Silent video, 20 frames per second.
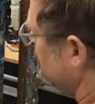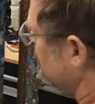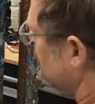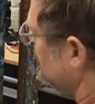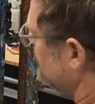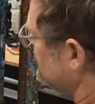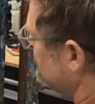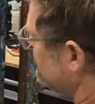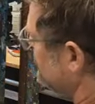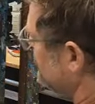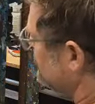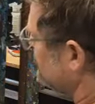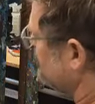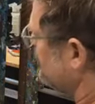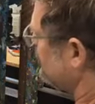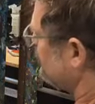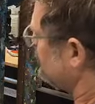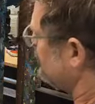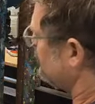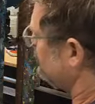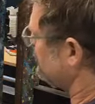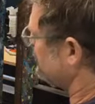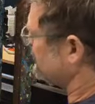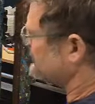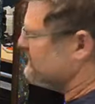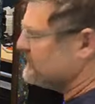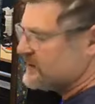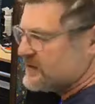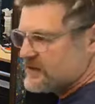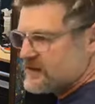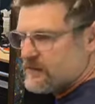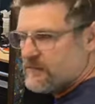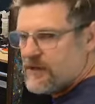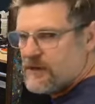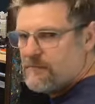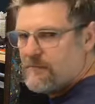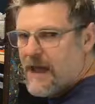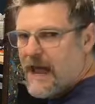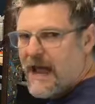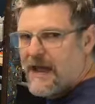I expect all your pieces to be
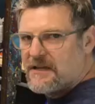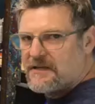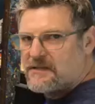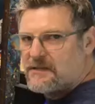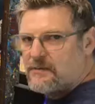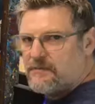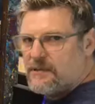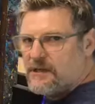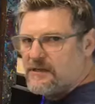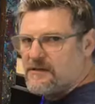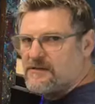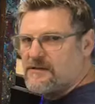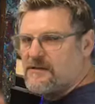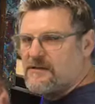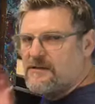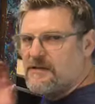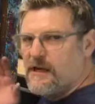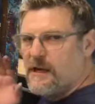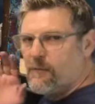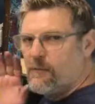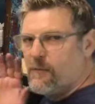masterpieces, and I